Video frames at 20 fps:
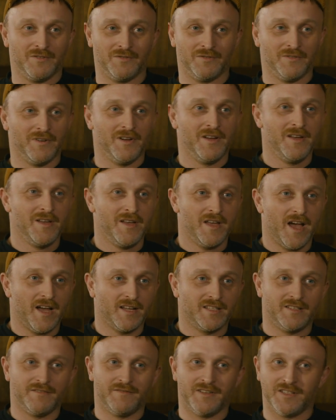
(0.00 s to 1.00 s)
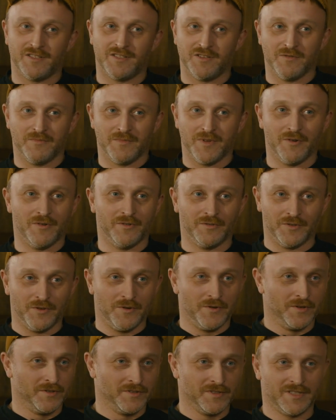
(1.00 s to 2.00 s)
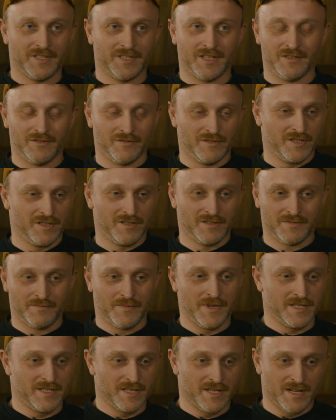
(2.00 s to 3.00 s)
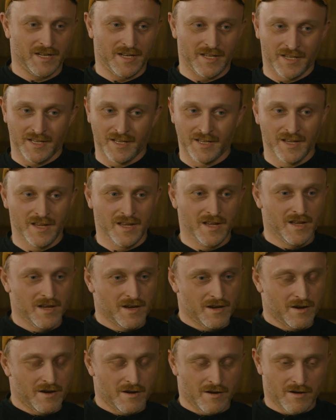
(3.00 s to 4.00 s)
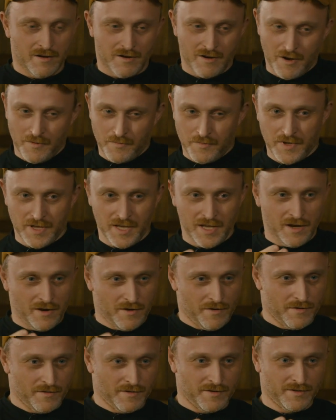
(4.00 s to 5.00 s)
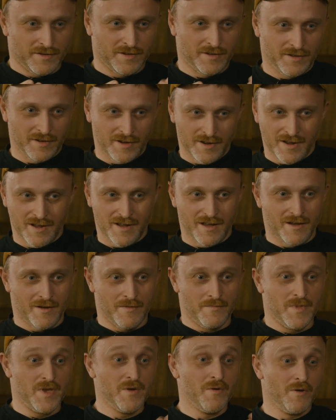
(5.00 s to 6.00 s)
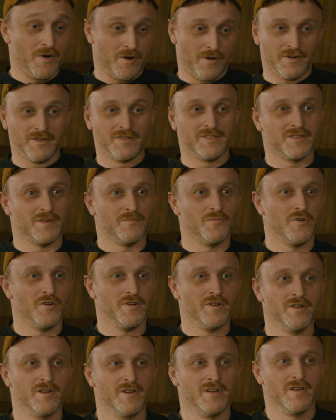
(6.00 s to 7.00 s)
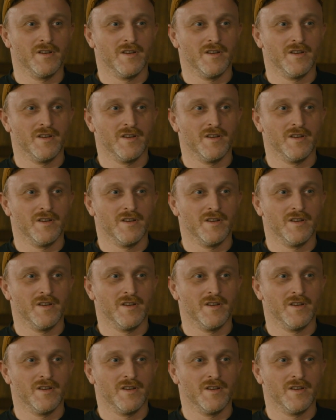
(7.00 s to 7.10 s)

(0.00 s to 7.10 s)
You activate your mirror neurons and you just basically copy, learn, mirror someone.